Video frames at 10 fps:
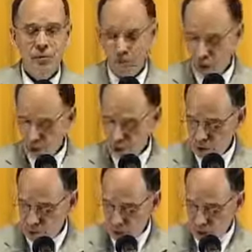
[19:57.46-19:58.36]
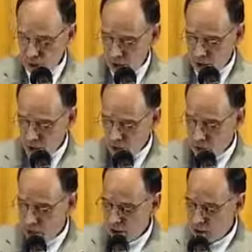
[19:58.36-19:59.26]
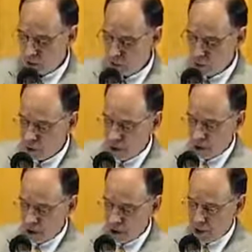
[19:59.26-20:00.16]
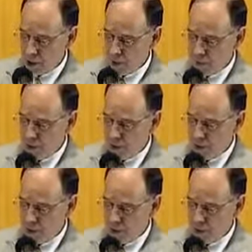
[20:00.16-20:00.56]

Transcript: Most of the destructive sociological